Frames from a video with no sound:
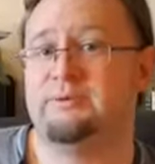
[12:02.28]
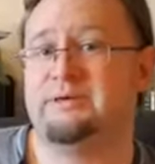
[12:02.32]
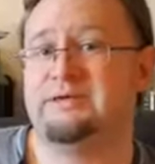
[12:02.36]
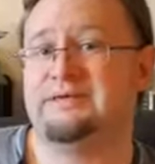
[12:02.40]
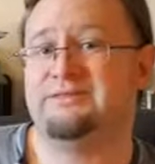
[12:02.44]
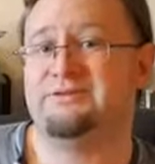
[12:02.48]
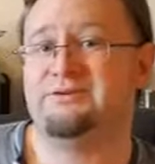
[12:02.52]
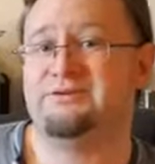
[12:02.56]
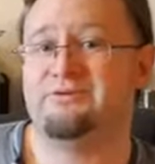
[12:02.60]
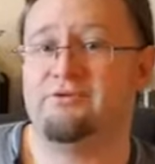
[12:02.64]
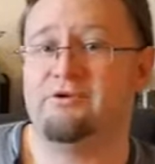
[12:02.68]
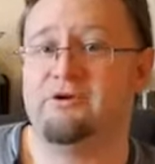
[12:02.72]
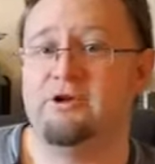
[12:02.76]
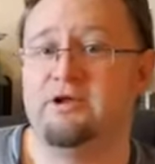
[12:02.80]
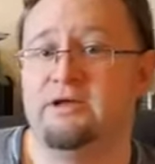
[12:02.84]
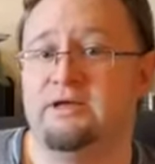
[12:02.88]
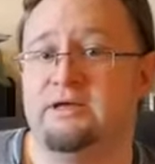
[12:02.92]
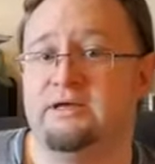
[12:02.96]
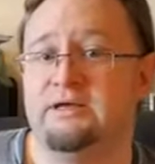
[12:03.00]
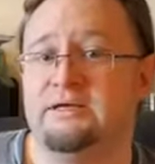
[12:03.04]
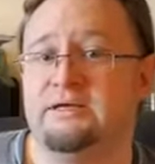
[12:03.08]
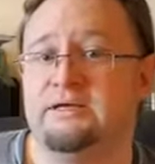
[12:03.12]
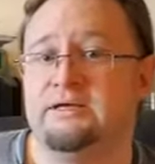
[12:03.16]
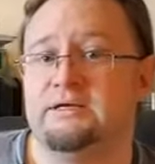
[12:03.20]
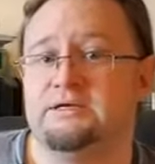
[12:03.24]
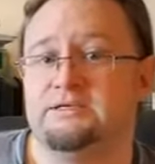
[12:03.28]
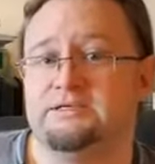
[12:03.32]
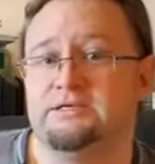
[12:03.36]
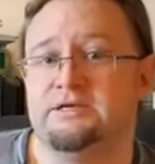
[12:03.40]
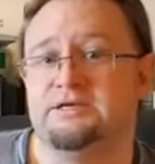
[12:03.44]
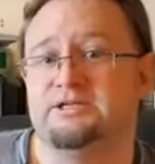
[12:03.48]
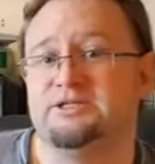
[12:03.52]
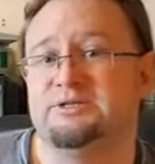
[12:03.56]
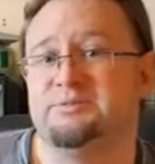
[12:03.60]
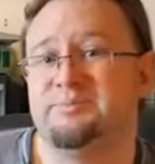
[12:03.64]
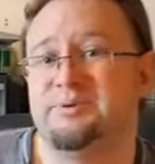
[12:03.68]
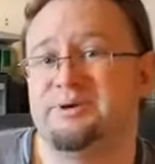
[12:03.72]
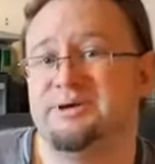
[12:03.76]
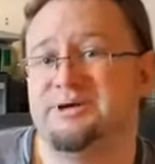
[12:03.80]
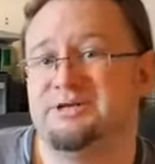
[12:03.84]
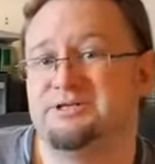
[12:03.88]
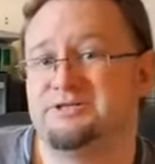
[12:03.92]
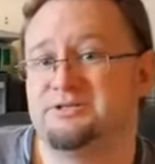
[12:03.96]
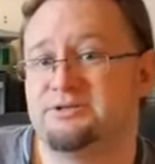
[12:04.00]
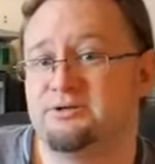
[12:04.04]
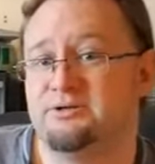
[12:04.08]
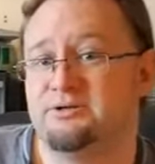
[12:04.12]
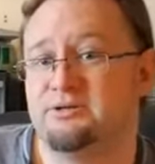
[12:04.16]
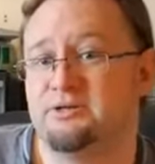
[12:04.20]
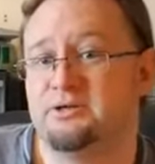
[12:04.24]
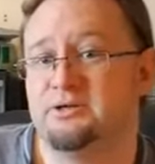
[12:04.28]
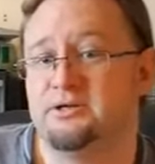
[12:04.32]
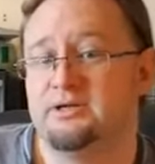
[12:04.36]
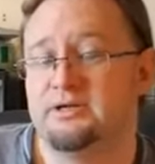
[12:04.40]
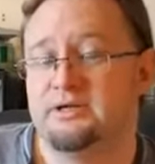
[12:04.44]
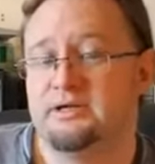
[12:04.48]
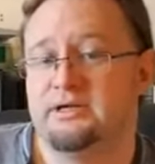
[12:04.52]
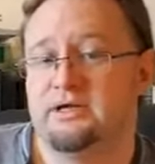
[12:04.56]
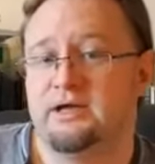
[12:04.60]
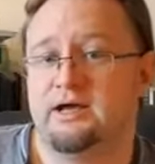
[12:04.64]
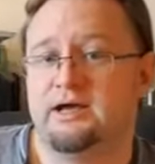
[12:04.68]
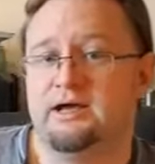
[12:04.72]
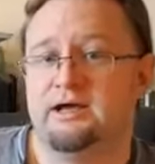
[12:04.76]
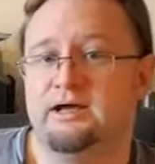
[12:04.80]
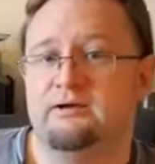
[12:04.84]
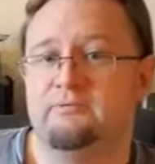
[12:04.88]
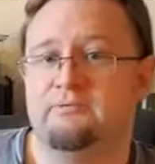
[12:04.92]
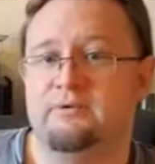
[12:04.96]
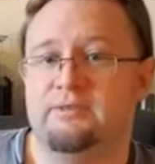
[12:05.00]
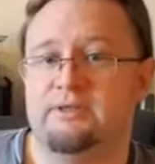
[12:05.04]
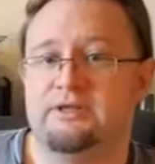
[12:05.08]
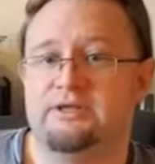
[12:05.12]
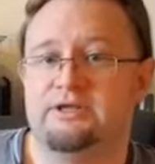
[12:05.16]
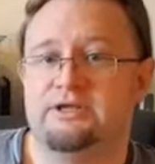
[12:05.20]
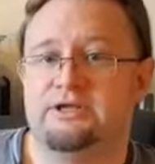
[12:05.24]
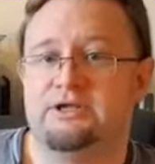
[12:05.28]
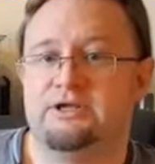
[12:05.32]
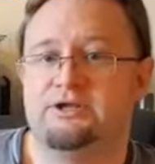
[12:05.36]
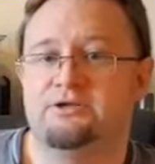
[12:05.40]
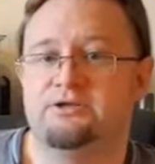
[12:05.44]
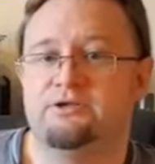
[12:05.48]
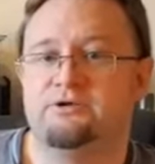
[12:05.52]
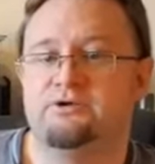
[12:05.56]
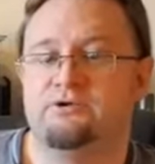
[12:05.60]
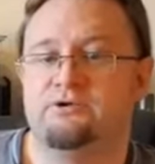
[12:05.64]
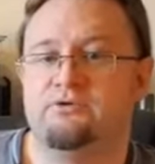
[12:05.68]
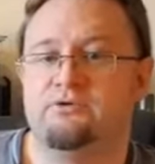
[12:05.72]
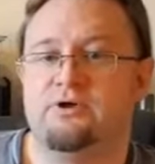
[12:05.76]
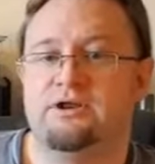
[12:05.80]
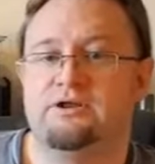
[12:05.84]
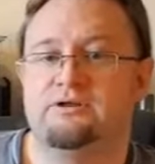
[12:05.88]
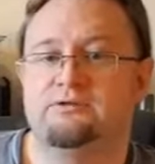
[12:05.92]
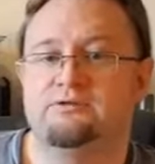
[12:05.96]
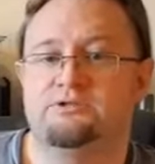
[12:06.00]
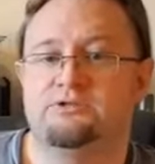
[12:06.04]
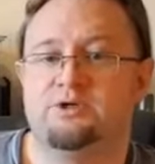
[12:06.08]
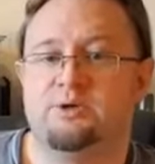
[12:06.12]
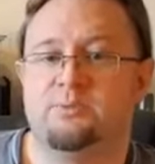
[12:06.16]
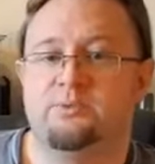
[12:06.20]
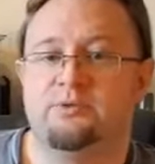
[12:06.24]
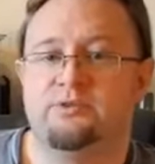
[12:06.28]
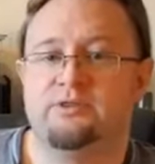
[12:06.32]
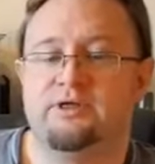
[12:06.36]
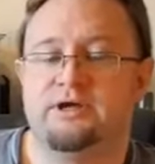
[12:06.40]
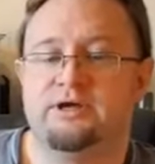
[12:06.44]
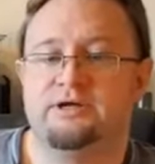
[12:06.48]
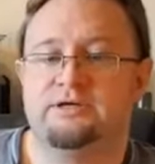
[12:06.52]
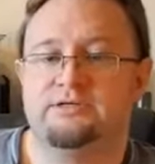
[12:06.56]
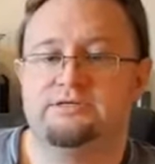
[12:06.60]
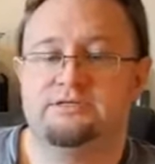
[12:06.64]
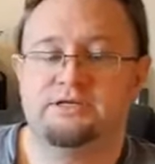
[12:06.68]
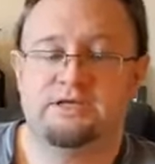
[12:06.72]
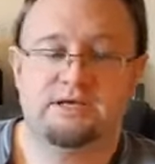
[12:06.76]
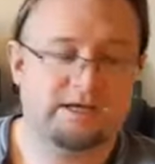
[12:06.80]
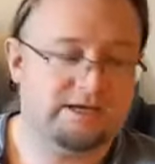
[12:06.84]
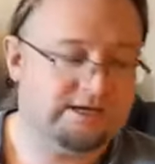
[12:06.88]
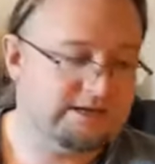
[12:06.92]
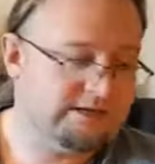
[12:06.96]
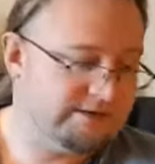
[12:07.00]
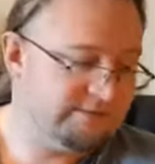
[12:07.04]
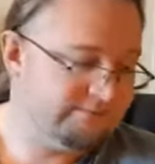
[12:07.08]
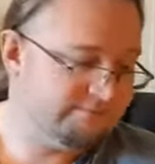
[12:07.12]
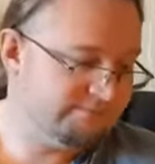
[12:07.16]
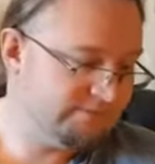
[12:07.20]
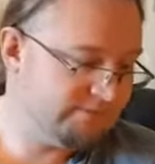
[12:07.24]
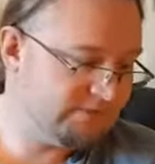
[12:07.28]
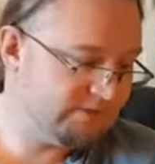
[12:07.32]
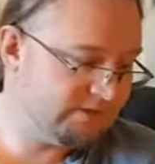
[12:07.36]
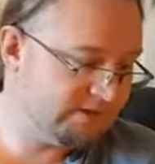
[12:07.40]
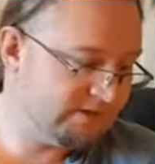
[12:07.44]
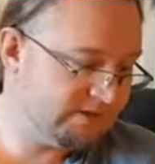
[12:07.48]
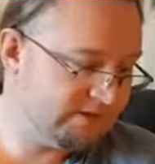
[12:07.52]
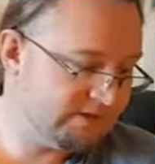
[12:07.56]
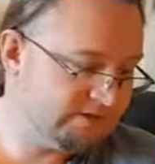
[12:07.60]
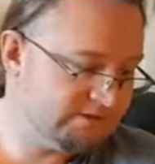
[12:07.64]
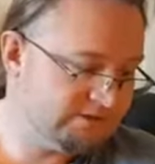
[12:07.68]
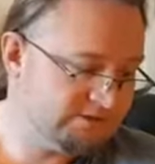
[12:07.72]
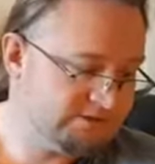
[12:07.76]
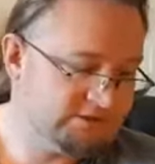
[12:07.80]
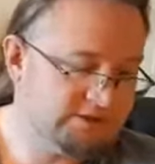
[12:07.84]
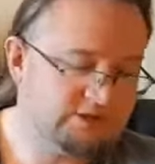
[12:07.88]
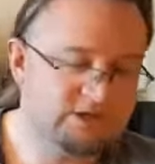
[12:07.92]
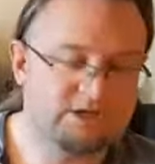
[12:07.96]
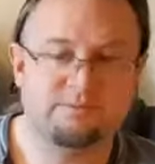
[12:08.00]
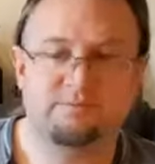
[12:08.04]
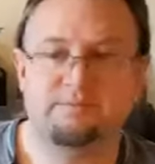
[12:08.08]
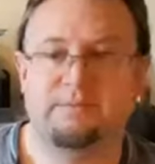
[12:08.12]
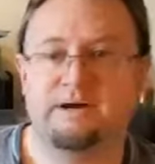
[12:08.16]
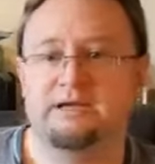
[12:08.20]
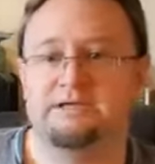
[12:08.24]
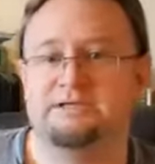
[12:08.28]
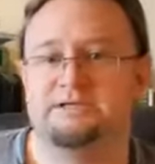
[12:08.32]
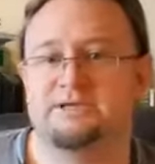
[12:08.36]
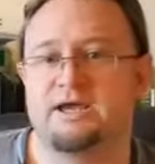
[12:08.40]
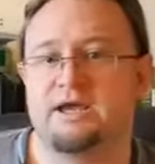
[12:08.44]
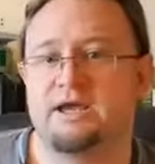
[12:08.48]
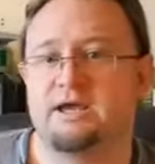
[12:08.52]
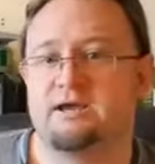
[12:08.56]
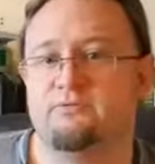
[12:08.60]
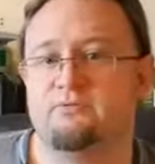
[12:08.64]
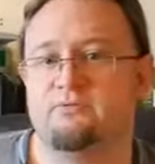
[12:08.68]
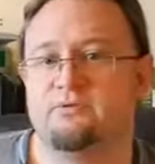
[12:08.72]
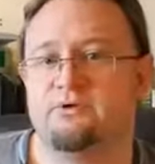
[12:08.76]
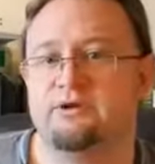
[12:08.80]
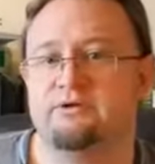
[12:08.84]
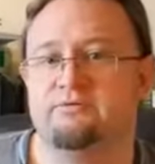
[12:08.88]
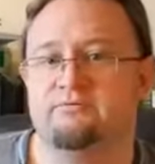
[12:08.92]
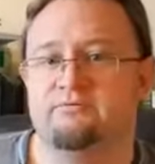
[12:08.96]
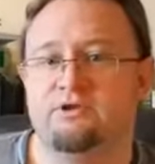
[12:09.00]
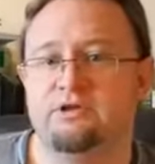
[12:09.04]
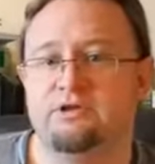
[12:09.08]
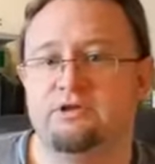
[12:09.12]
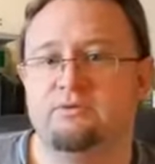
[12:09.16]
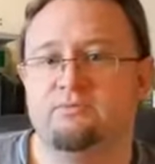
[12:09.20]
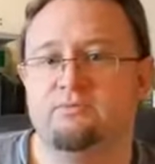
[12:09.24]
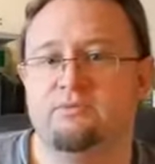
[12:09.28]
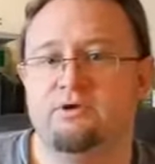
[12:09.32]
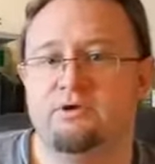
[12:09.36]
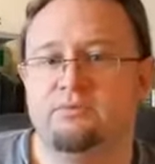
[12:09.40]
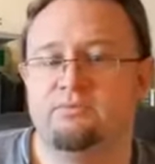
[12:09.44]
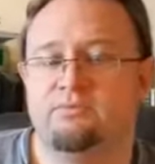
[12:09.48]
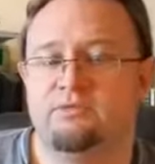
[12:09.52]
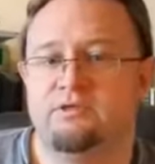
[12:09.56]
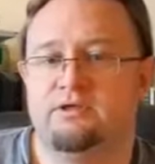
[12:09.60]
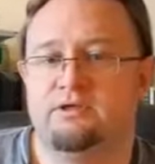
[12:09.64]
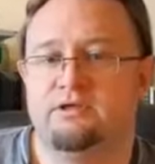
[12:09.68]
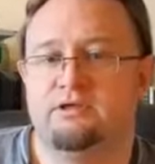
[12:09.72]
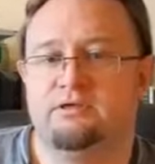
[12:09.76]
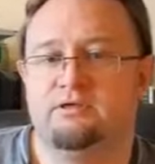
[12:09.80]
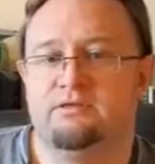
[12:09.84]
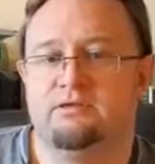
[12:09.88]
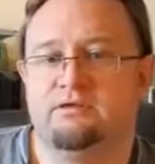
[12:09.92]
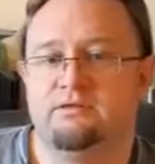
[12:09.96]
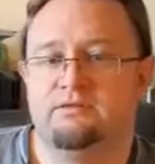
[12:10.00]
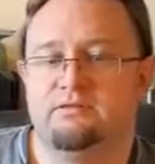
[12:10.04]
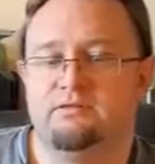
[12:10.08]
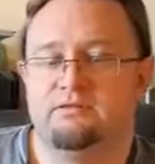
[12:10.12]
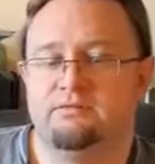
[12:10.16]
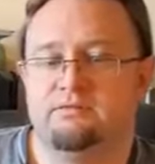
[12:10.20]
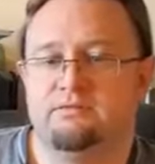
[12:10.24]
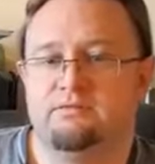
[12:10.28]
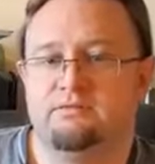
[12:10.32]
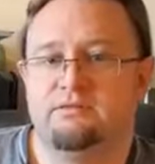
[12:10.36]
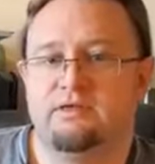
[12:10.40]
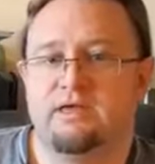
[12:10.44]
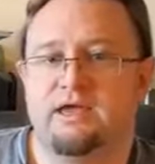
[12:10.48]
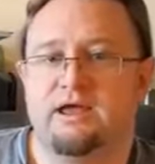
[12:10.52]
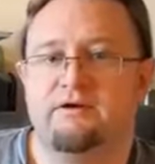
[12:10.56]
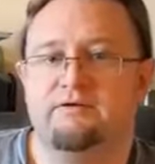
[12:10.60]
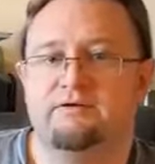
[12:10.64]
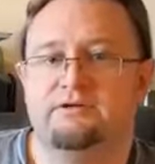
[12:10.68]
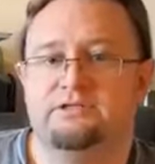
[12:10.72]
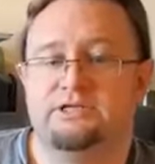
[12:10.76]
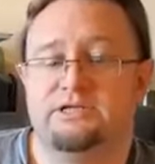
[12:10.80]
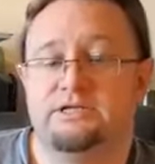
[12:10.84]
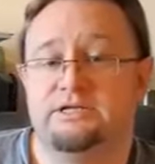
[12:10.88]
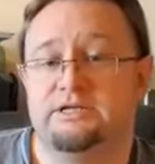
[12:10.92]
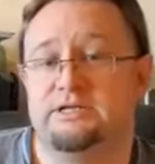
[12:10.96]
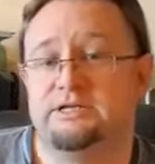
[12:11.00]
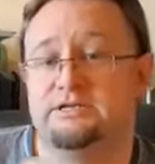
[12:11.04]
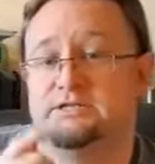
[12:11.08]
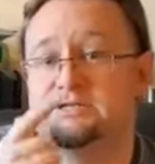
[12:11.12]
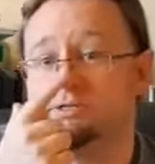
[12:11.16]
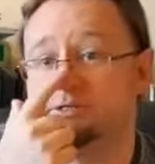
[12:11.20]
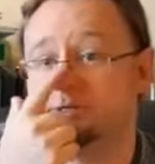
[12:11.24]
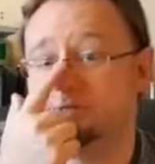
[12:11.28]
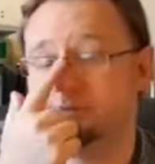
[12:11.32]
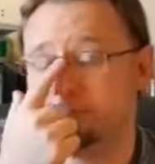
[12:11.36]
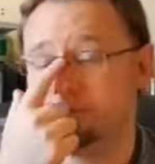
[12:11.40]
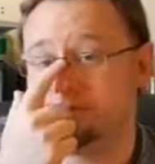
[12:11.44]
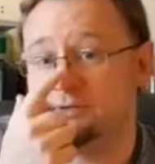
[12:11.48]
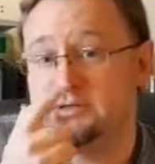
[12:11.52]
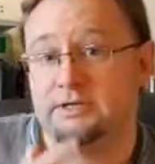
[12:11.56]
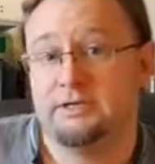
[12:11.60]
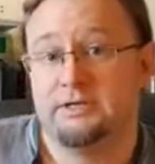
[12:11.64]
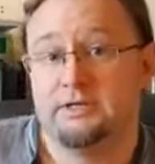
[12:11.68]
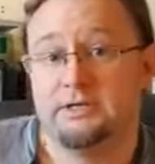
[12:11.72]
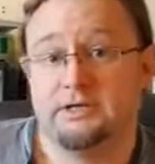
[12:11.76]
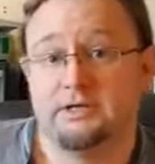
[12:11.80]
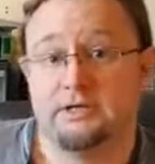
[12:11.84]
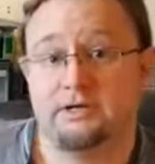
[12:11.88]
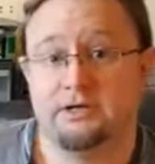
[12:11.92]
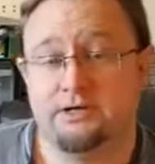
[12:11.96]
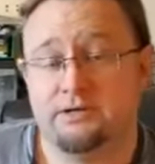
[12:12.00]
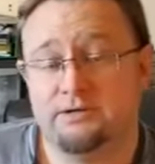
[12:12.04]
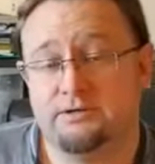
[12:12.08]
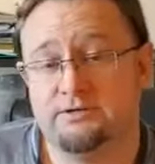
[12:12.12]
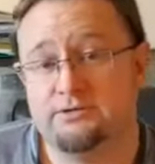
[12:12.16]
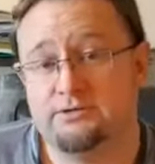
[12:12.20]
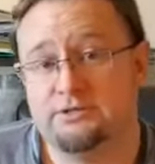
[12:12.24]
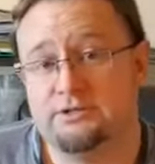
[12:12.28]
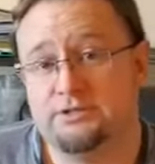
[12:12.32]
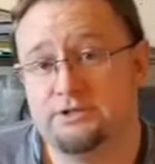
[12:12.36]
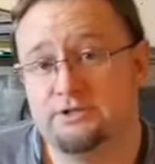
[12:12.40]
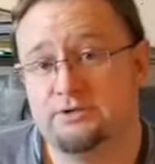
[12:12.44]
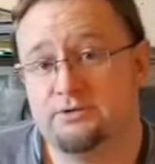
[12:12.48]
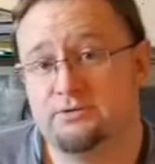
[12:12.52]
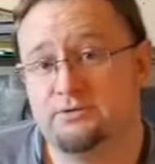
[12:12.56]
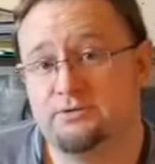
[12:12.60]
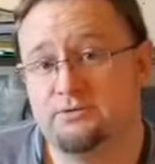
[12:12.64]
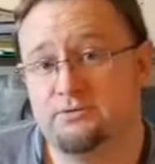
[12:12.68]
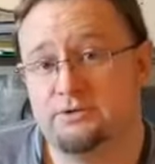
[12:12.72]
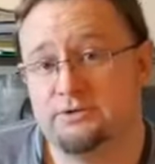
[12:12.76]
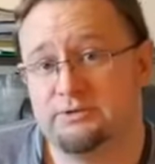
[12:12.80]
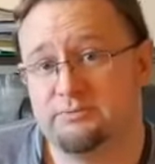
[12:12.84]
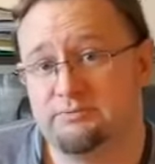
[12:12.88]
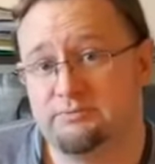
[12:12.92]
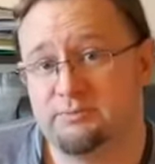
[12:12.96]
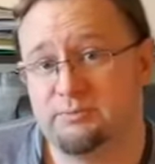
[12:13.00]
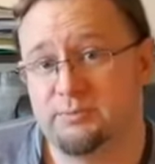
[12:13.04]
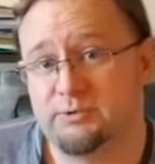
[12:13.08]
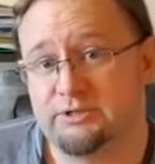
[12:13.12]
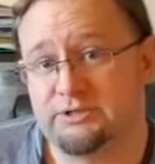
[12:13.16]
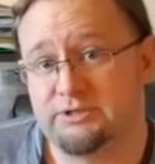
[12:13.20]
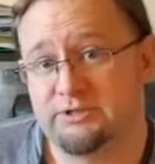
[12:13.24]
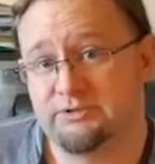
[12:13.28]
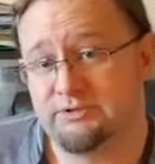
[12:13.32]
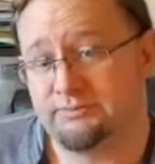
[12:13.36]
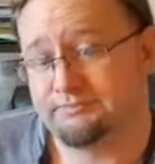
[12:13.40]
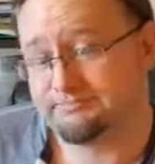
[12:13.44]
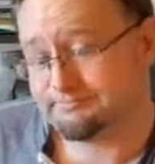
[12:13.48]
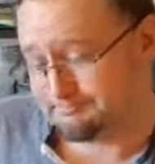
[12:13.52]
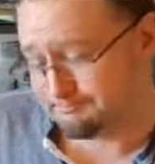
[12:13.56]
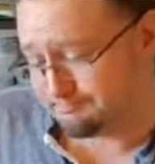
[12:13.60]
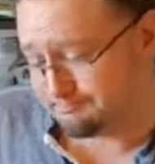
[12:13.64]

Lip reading: the grey. So that's your base colour, and then you can do green on top of that, and you can mask out whatever in the areas you need to do to push it through.